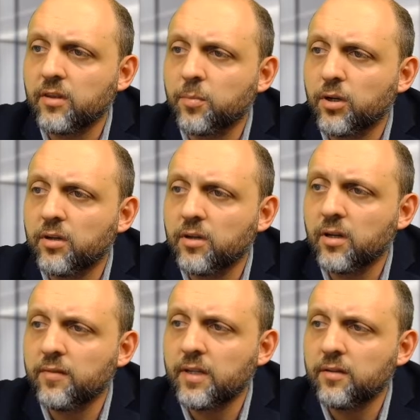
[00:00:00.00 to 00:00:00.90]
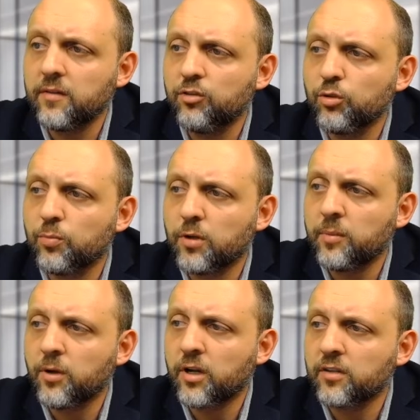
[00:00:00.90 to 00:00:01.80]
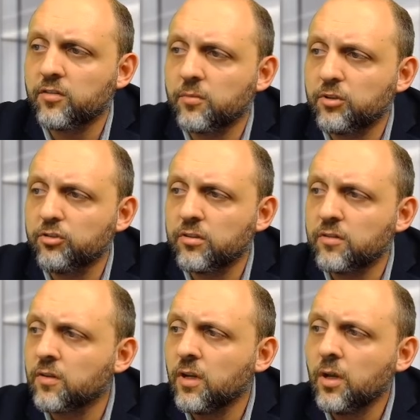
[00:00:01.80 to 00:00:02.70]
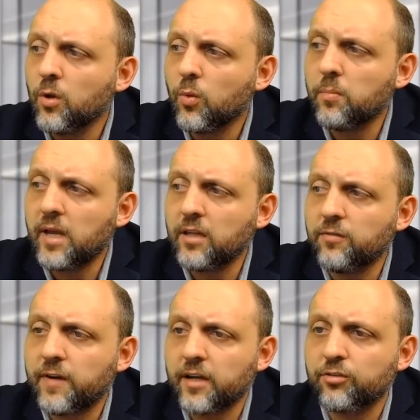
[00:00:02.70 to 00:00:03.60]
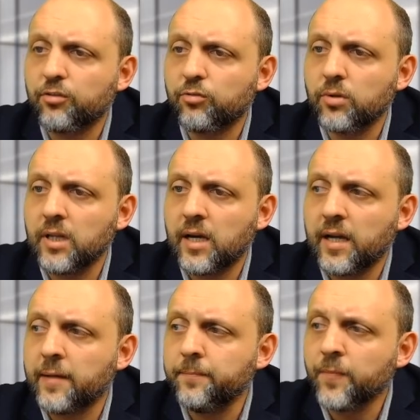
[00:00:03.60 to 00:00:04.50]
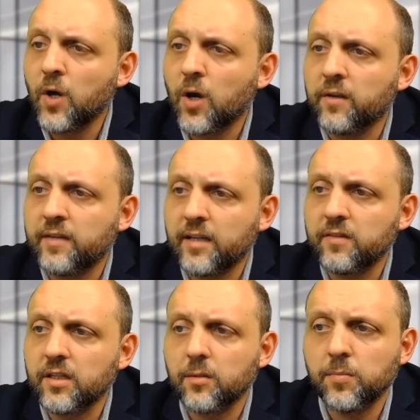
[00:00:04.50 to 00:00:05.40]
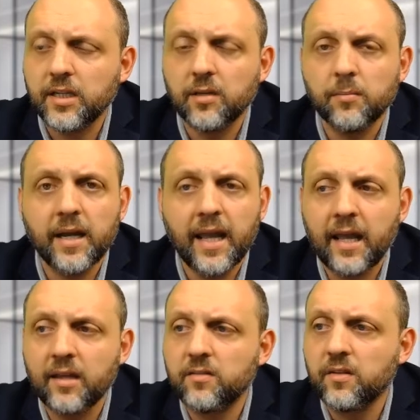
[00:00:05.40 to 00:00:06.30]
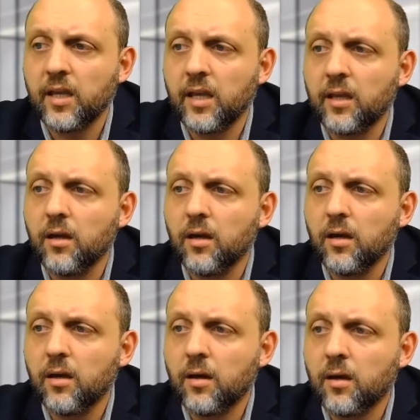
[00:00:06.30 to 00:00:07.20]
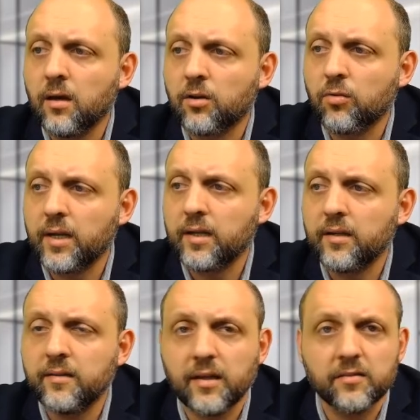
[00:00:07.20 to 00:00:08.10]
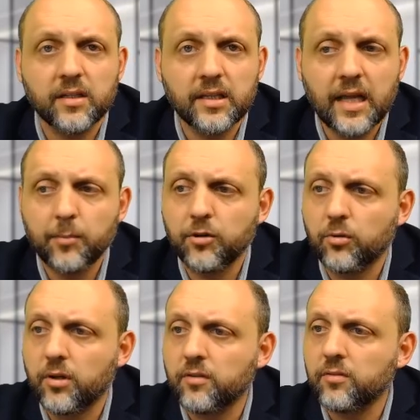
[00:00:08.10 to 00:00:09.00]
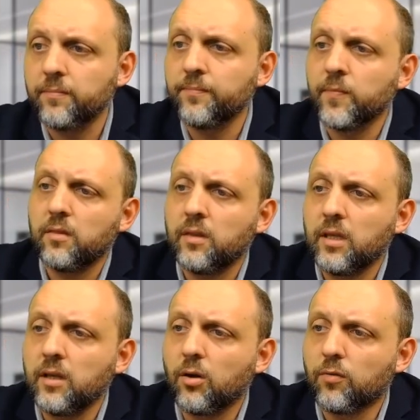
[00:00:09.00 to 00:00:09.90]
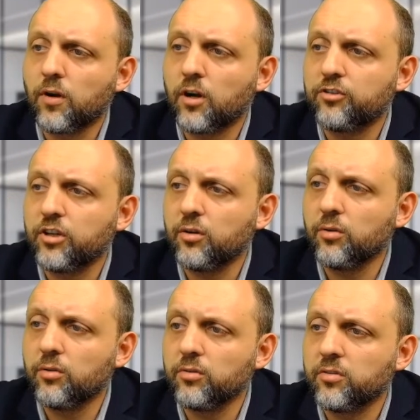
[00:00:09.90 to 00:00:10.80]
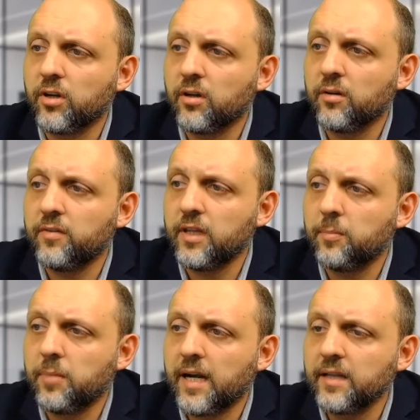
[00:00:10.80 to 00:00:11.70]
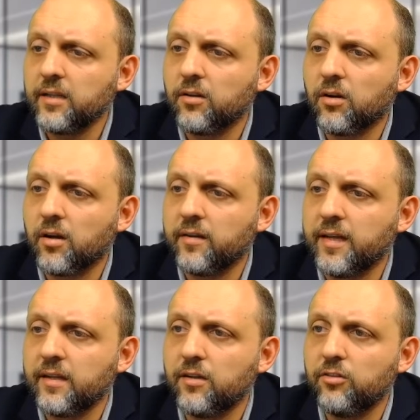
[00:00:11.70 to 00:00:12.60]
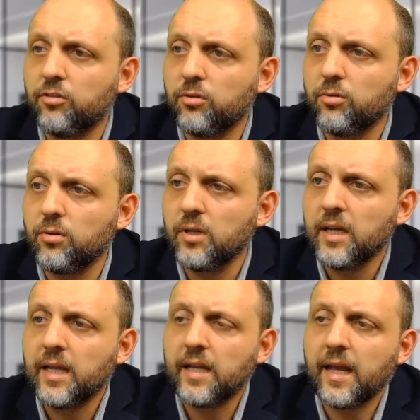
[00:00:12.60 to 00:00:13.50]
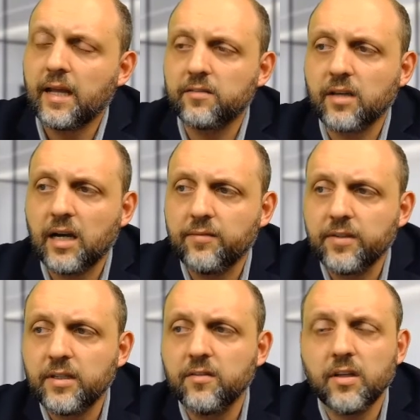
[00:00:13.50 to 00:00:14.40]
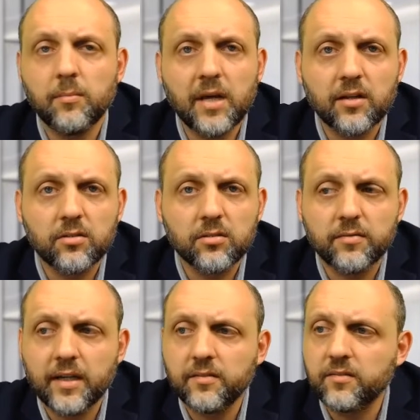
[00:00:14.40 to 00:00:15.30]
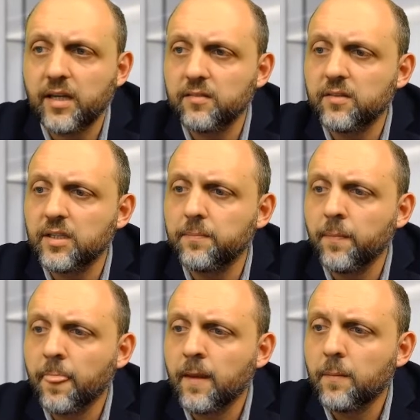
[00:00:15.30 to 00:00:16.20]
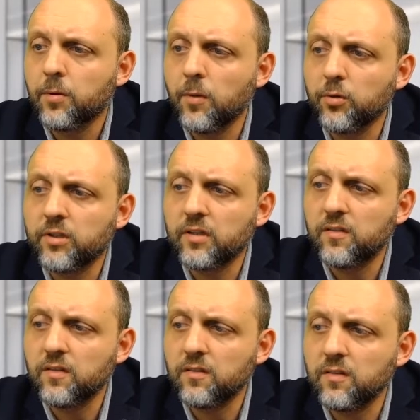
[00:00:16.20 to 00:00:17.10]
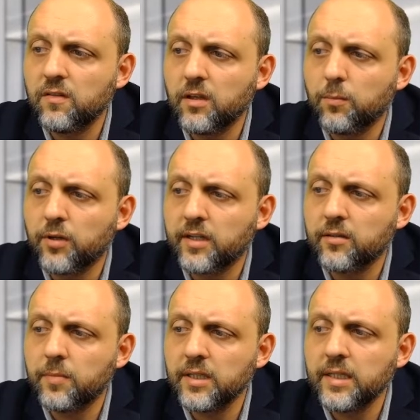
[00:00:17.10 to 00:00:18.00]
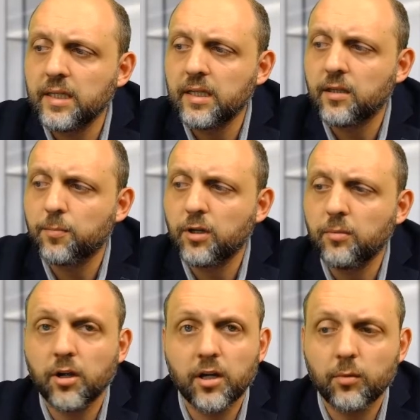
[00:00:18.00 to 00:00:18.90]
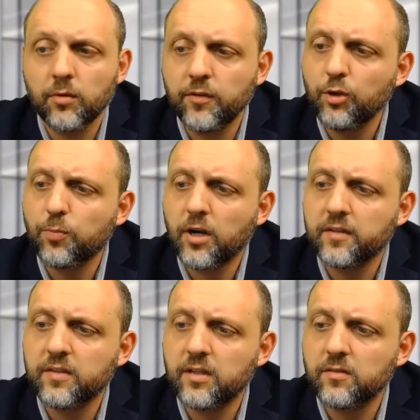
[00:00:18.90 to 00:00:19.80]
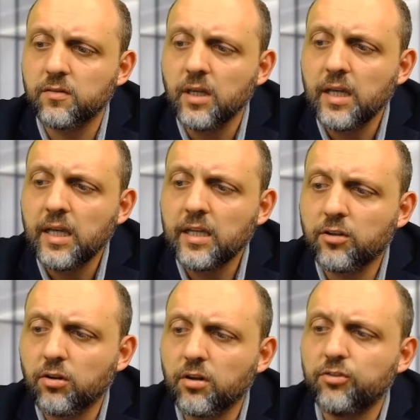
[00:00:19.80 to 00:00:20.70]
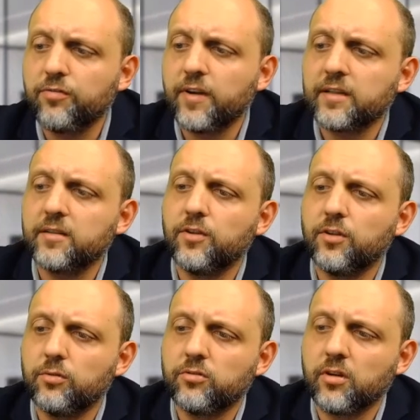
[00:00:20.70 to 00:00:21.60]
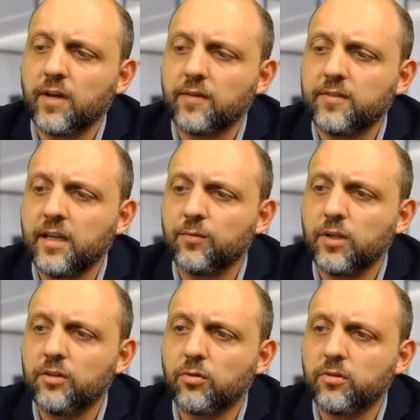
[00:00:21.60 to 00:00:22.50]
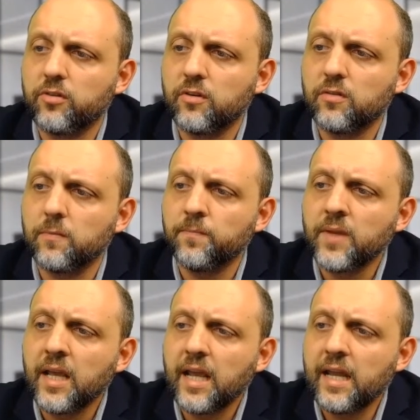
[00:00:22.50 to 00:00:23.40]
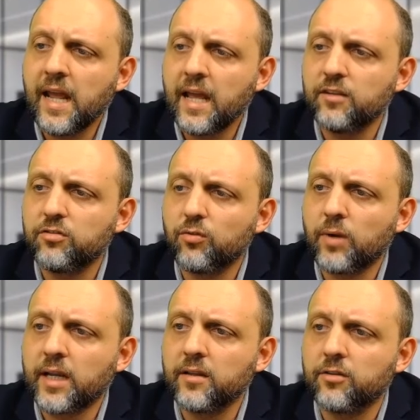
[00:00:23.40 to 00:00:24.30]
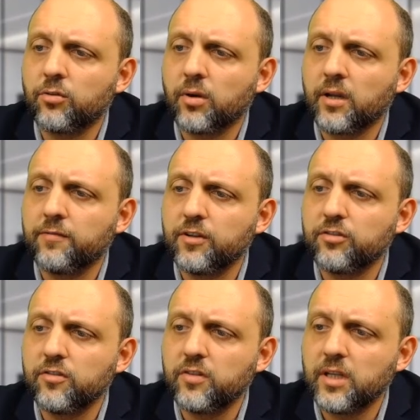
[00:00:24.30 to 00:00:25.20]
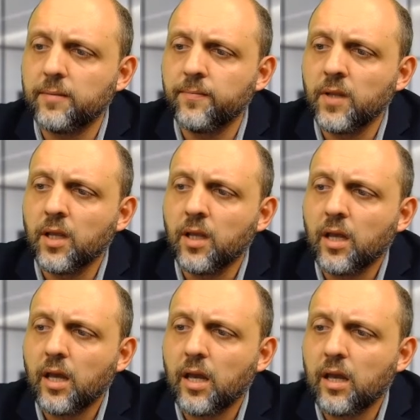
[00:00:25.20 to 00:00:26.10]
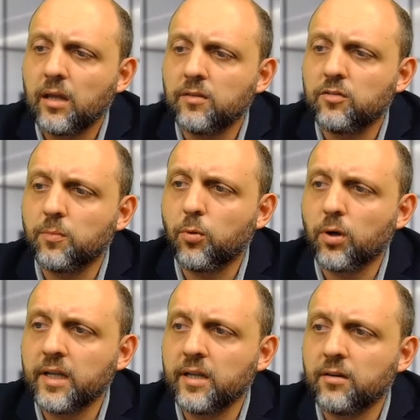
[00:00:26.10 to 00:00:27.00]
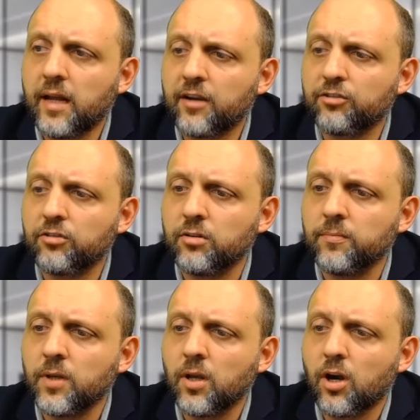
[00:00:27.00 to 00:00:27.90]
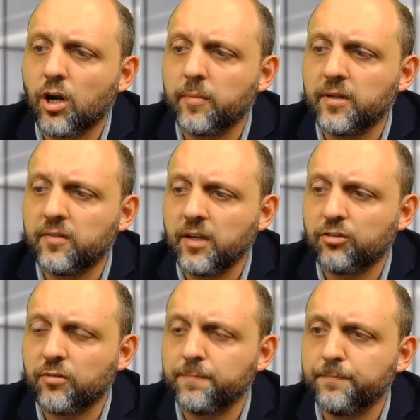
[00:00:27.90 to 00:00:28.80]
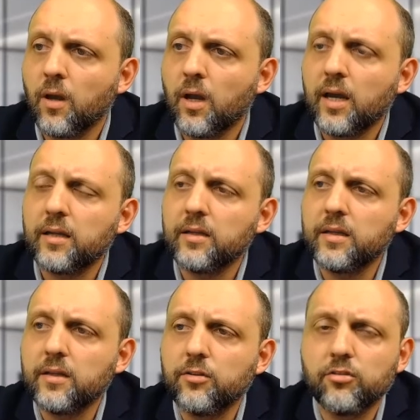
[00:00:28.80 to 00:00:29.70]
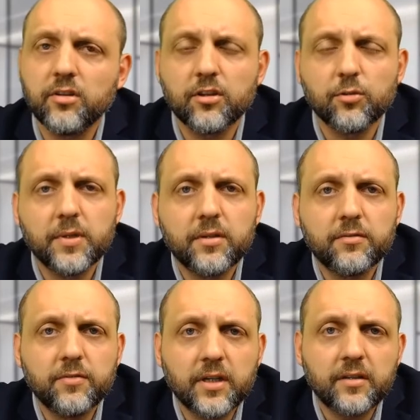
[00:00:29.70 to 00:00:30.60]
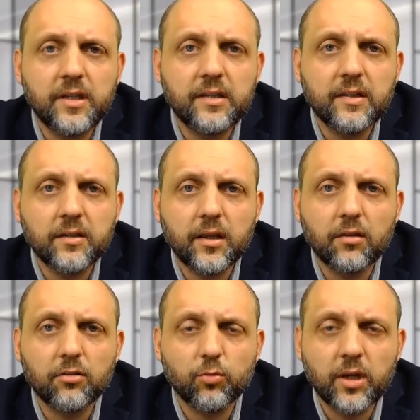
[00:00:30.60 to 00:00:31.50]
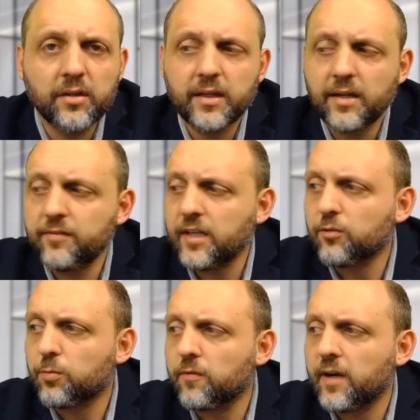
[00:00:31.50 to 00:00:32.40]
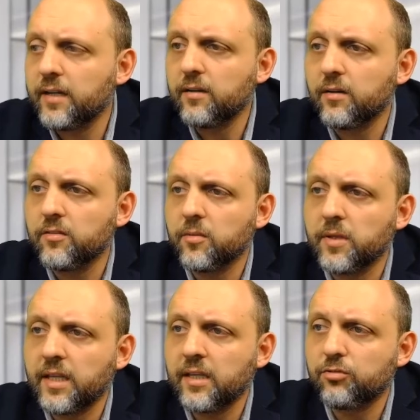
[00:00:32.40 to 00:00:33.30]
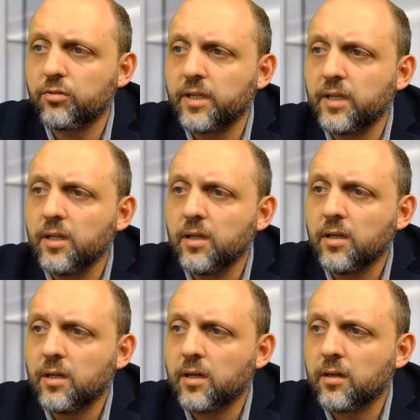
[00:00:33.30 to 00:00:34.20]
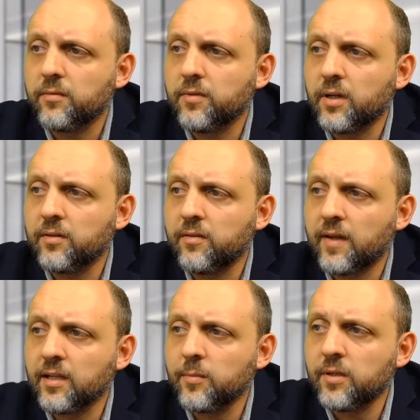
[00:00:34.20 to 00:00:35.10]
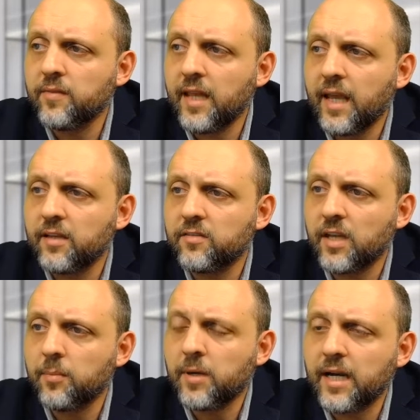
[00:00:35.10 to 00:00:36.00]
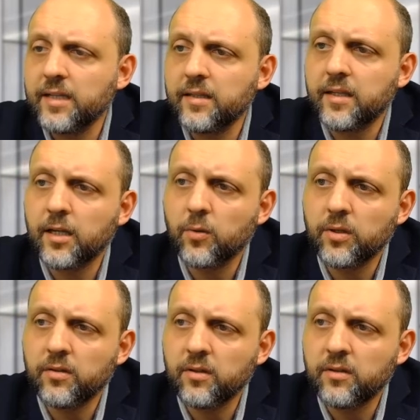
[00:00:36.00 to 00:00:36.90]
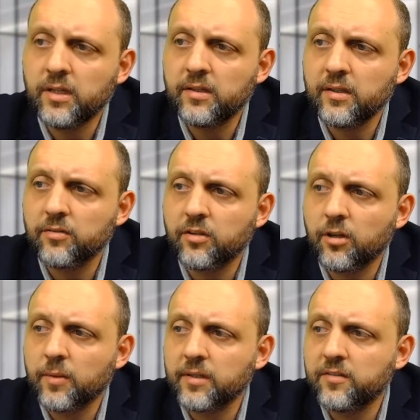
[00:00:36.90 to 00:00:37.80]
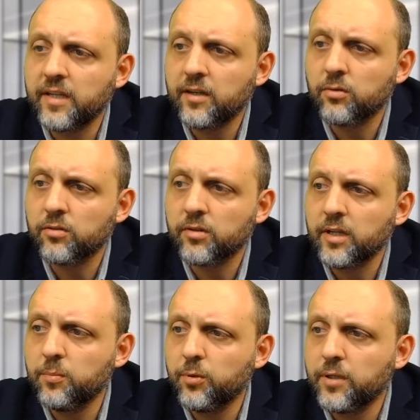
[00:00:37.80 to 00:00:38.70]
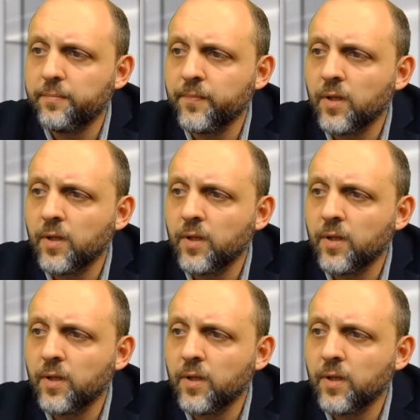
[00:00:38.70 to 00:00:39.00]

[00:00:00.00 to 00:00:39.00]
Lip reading: the burden of individual pre-market submissions when manufacturers rely on testing completed by ASCA accredited testing laboratories. The overarching goals of the pilot are intended to enhance confidence in medical device testing, promote consistency and predictability in the pre-market review process, encourage effective use of FDA resources, enhance regulatory efficiency, and support international harmonization. And then there's a little bit of detail here as well that FDA has provided on some of the history of development of the ASCA pilot. They go into details here about stakeholder input